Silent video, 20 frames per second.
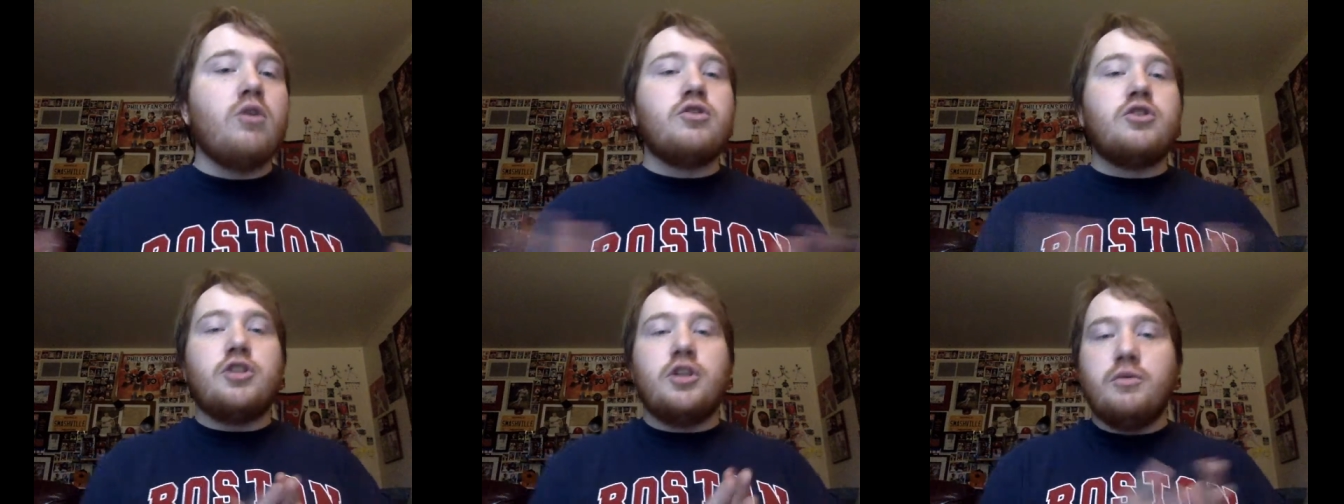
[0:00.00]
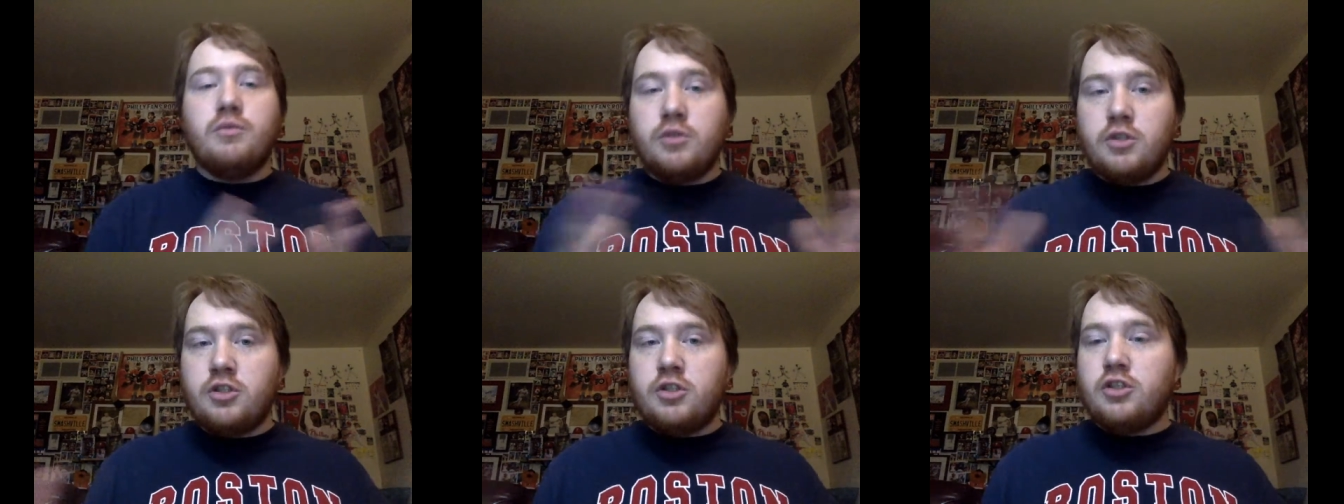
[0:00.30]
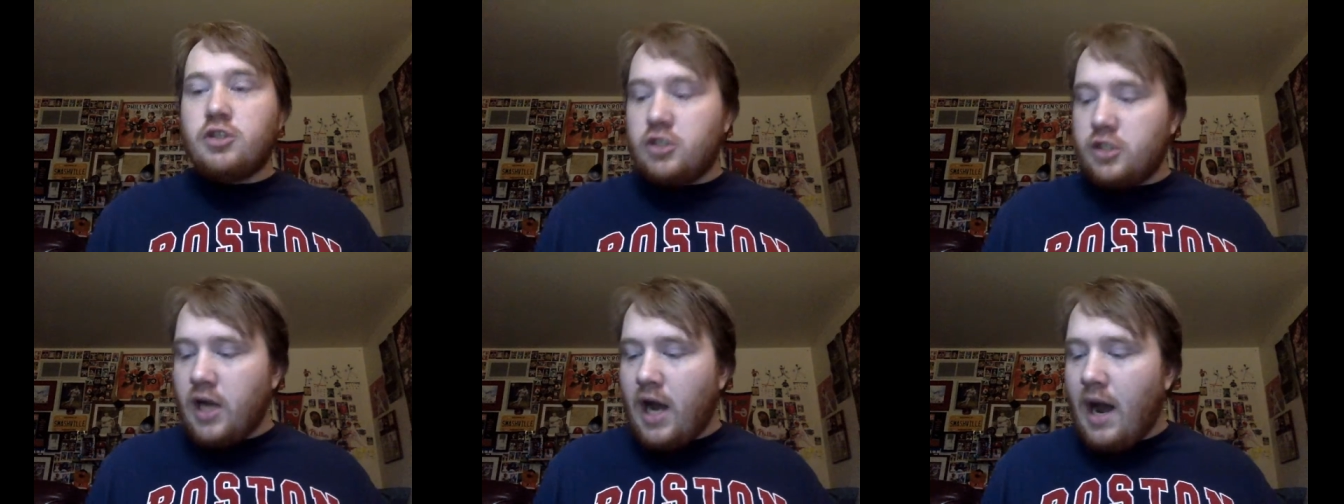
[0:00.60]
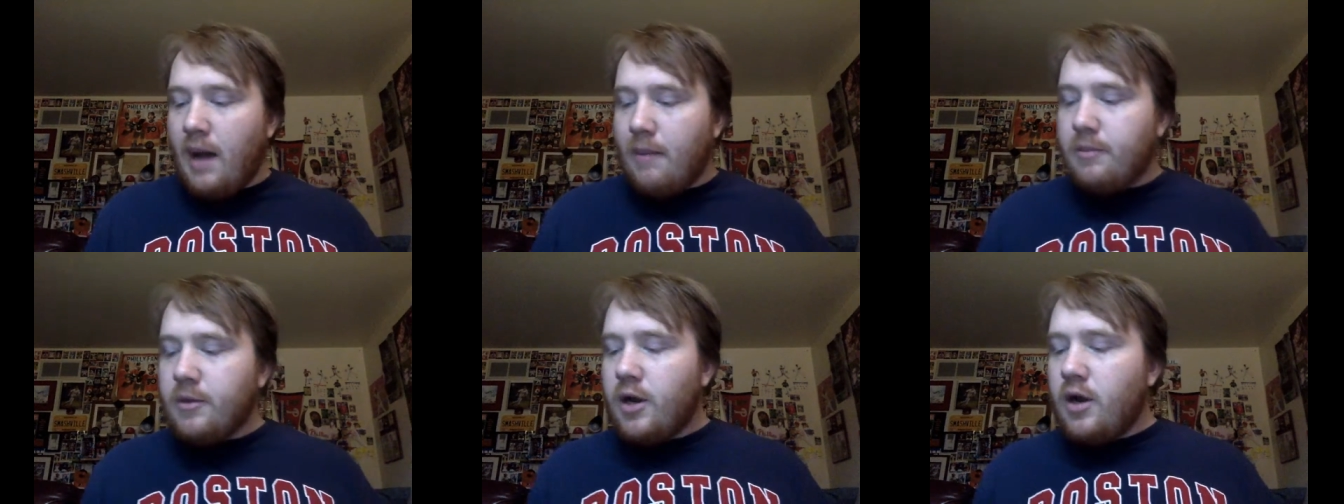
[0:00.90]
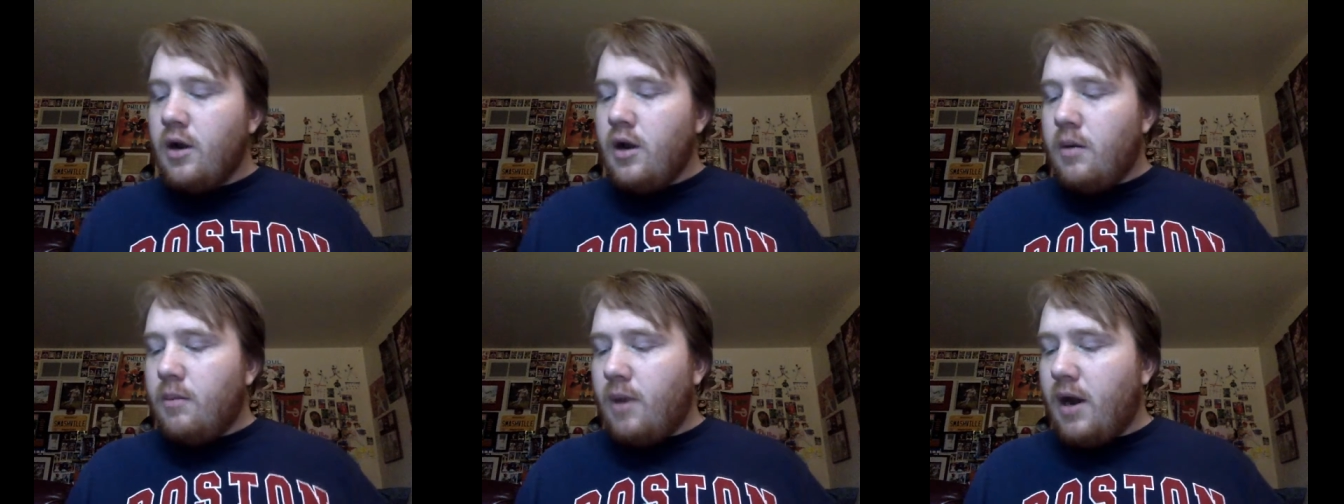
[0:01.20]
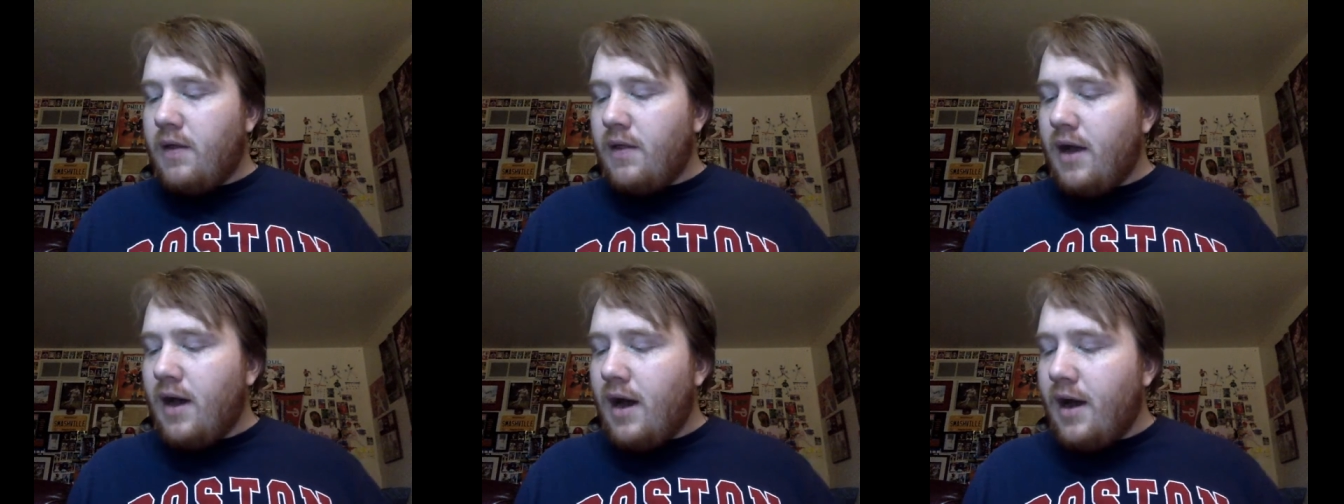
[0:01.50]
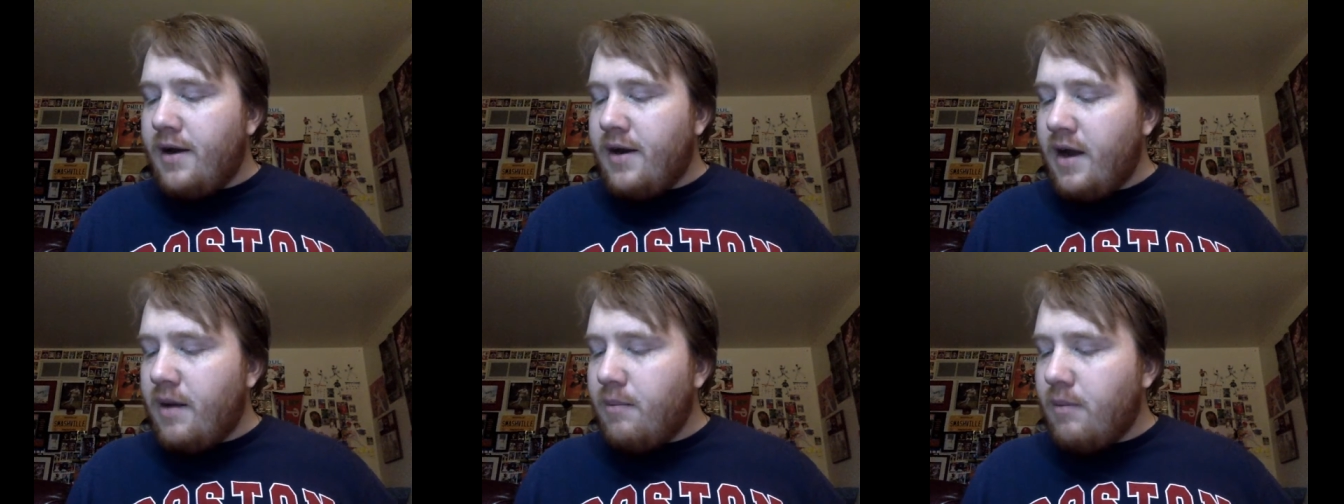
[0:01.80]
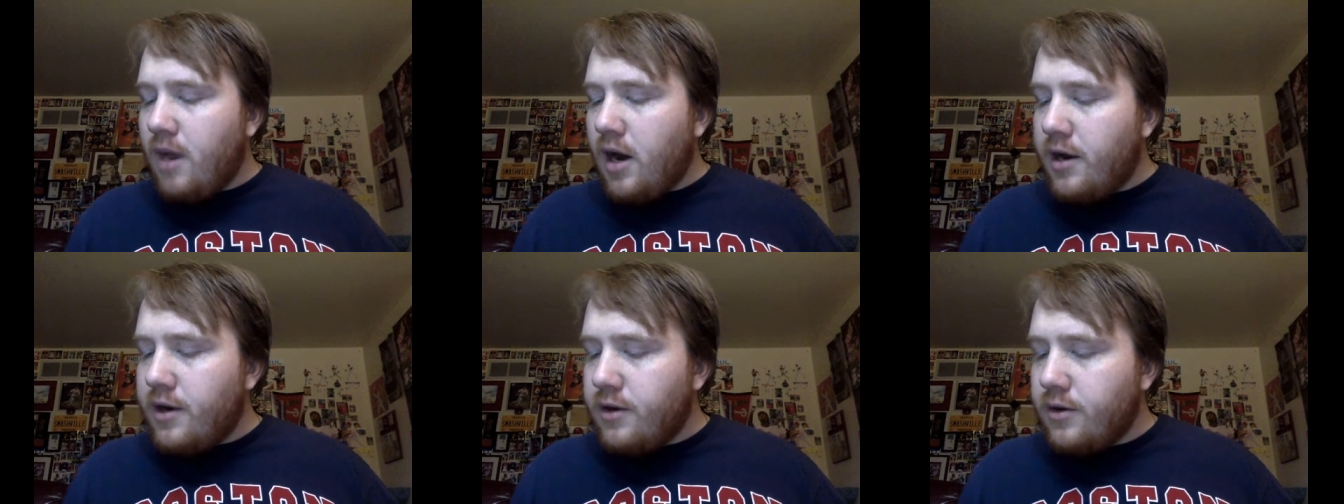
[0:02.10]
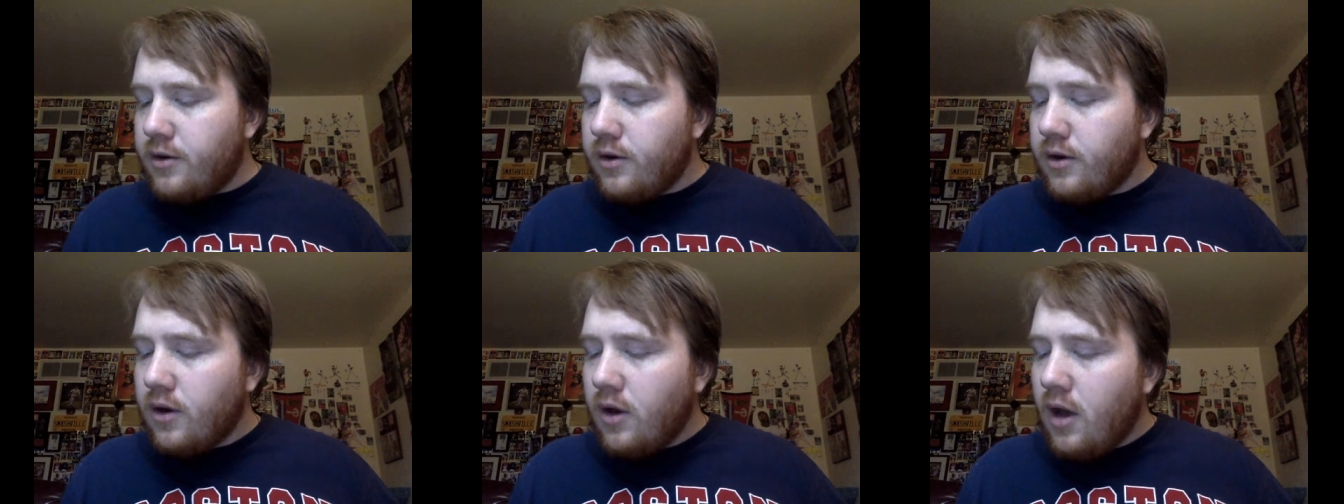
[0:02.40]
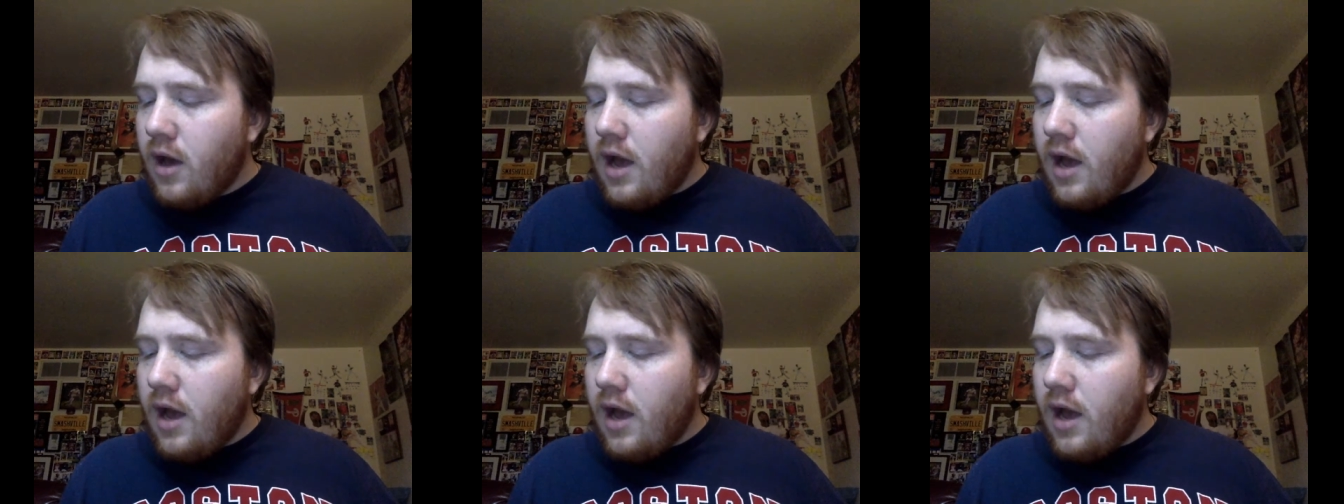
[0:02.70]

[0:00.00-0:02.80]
She was just stopped by the hot net minder,